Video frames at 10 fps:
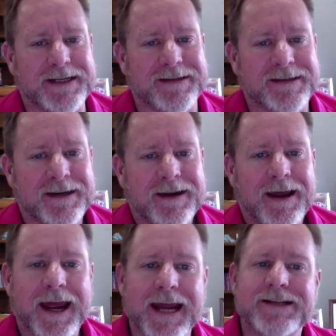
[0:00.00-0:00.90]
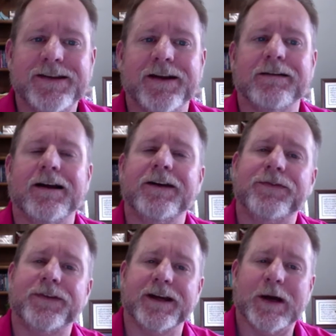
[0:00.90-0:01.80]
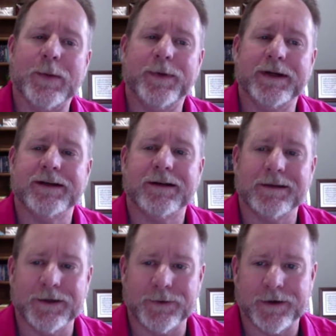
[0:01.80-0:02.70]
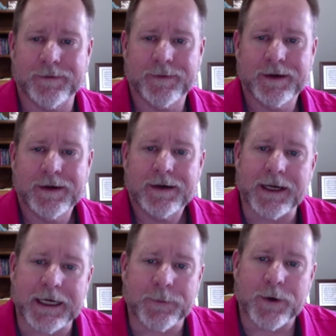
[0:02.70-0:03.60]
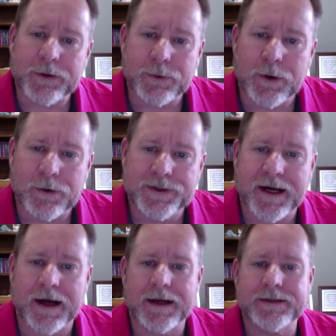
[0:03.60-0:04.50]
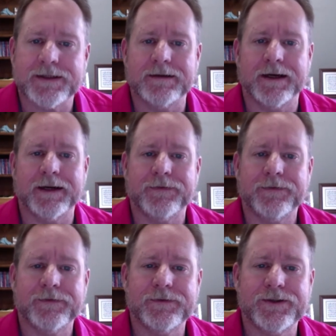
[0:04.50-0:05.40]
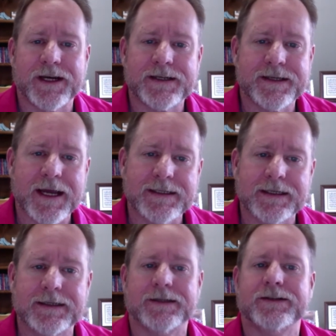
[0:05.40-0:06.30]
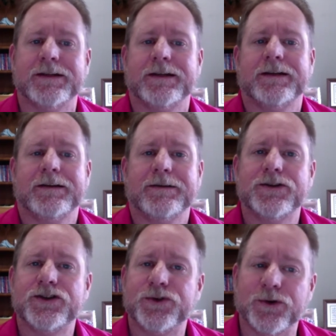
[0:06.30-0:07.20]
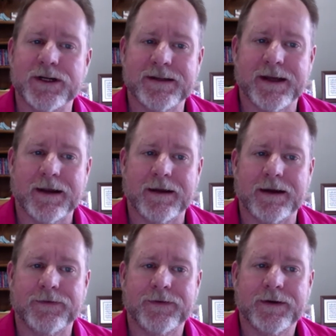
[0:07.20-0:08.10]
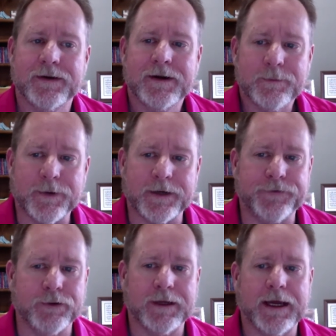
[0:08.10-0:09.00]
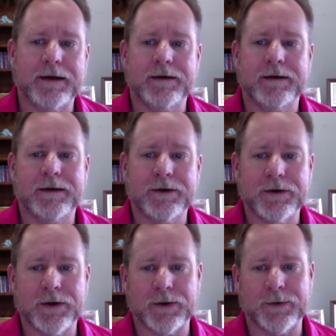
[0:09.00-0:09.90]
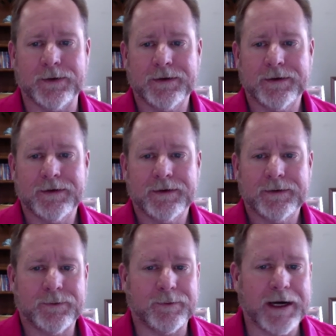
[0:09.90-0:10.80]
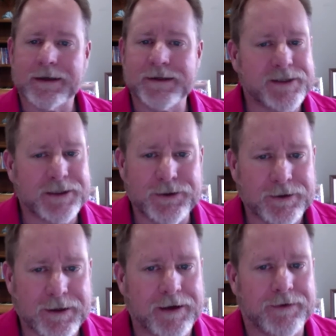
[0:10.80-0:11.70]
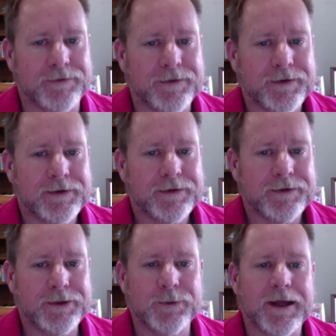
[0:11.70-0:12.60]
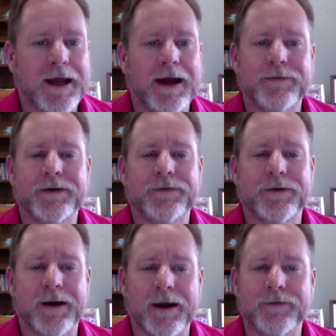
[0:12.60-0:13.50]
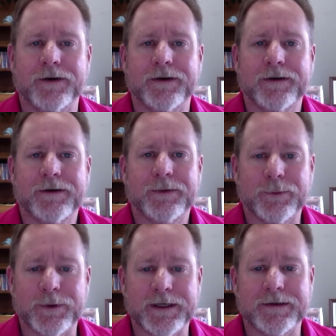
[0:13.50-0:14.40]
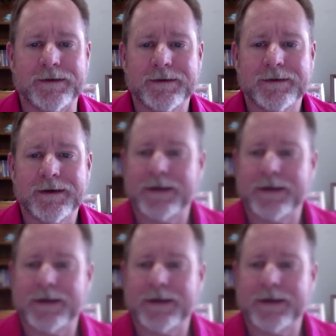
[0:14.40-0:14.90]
this "hates their life" thing a bit clearer. Anyone who holds on to life just as it is destroys that life. But if you let it go, reckless in your love, you will have it forever, real and